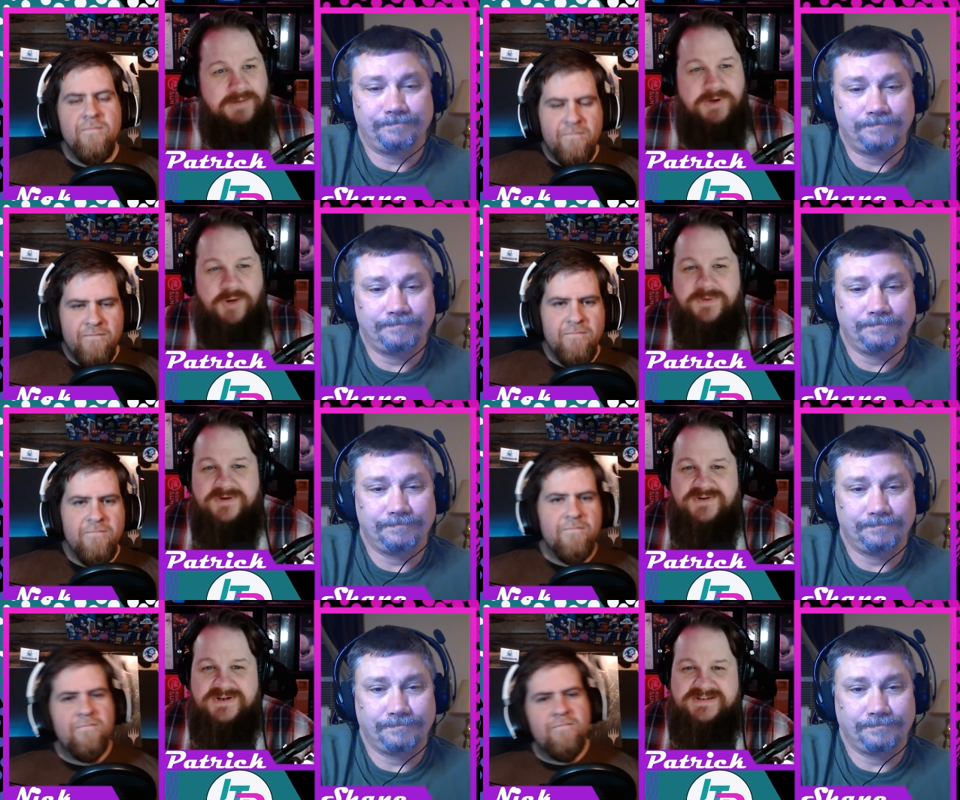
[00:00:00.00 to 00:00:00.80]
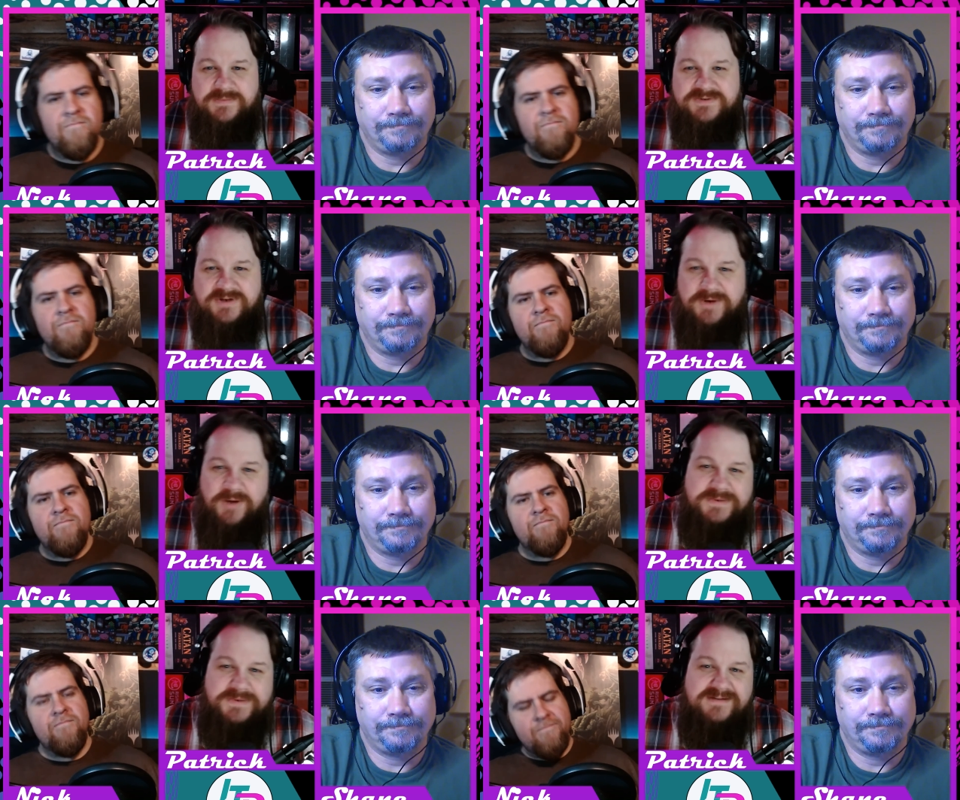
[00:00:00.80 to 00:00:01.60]
Speaker 1: We hope you enjoyed this episode. We
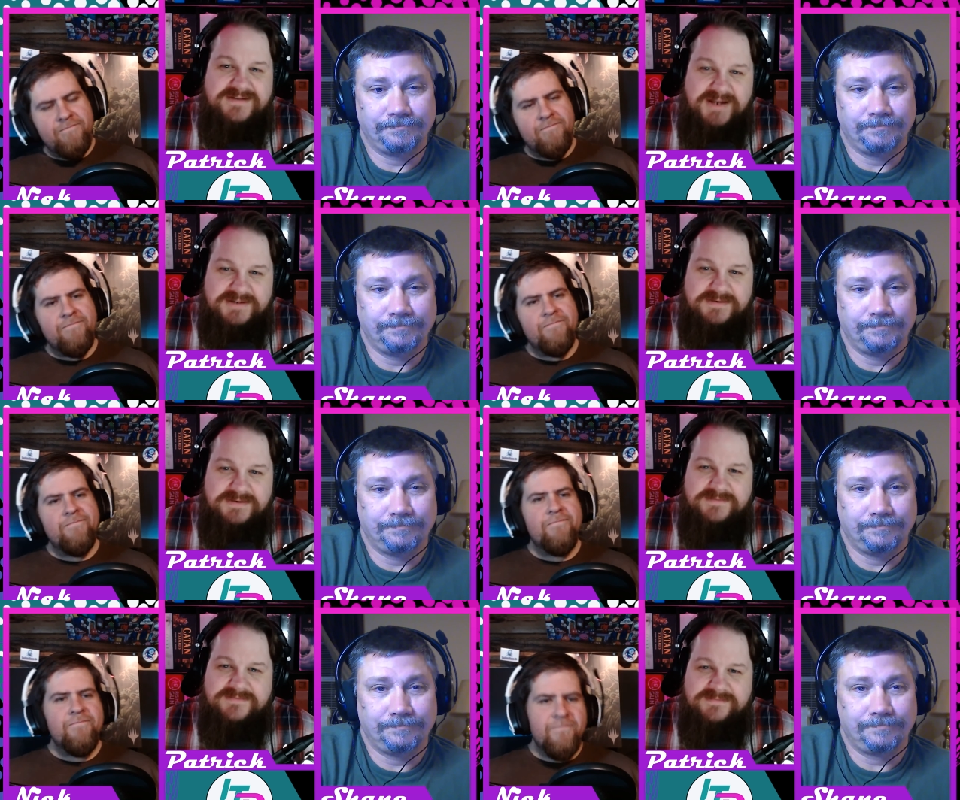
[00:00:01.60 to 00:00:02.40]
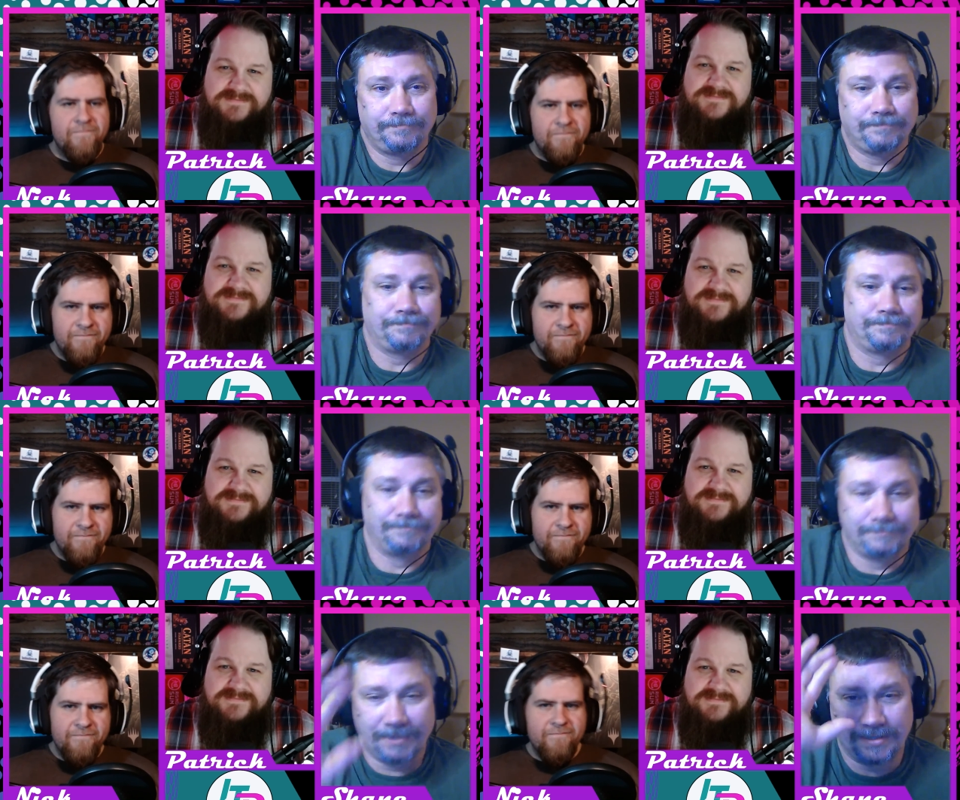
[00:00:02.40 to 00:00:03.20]
hope to catch you in the next one.
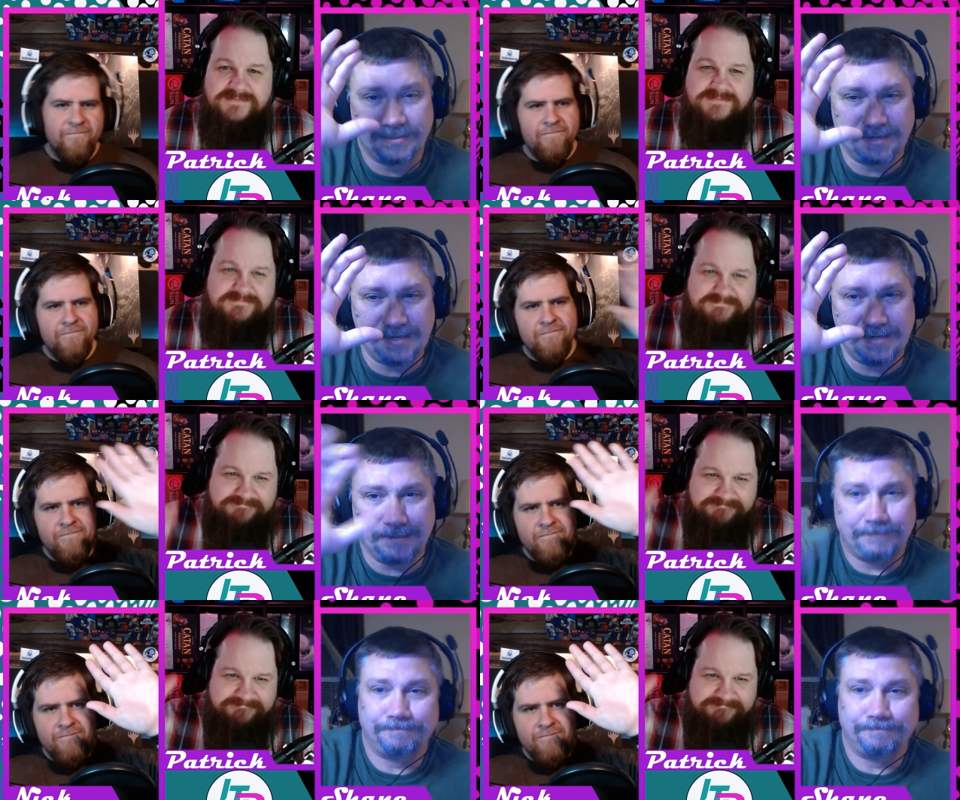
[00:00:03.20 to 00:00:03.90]
See ya.